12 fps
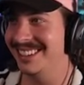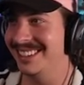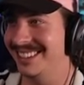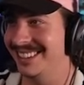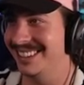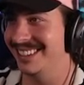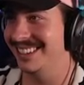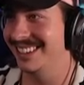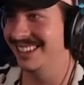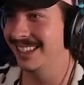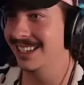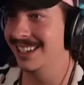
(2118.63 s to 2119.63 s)

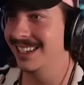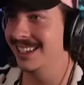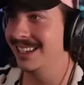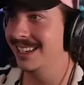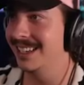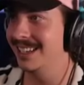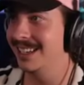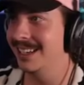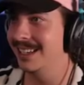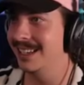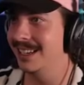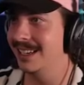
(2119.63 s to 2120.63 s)

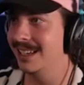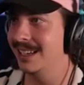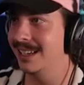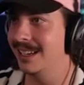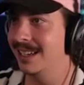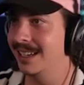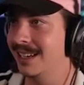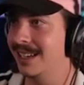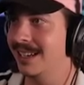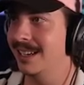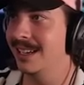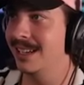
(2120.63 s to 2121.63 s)

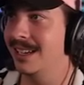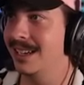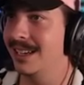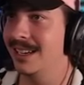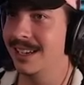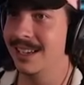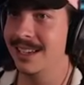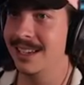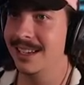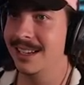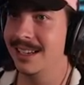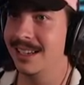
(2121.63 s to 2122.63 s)

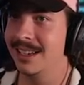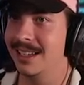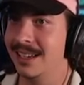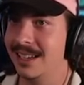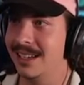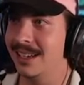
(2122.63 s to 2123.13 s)
Nothing is said.